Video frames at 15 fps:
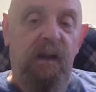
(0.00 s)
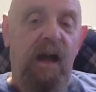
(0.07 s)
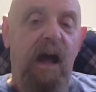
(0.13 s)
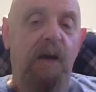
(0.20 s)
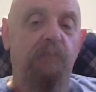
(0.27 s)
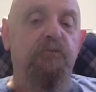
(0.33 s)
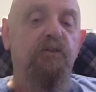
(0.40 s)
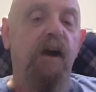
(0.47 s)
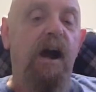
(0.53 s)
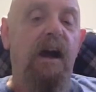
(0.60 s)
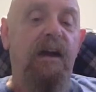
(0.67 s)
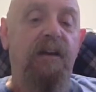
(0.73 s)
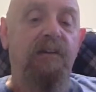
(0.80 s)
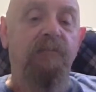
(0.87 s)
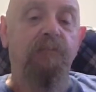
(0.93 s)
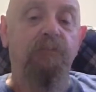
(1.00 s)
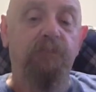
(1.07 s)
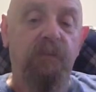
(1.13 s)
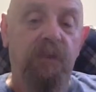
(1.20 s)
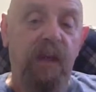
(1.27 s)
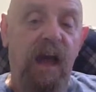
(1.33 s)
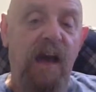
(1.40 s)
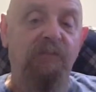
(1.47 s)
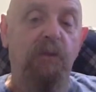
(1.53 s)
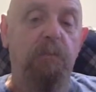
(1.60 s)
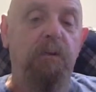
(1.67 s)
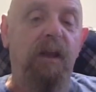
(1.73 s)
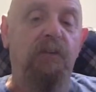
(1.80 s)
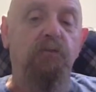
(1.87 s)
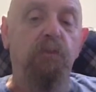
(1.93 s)
I'm trying. Have a
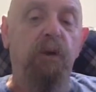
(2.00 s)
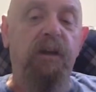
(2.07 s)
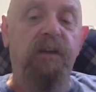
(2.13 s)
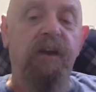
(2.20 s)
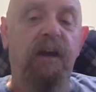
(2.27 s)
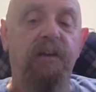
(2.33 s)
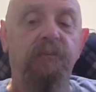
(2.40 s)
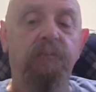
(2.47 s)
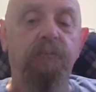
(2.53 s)
blessed weekend.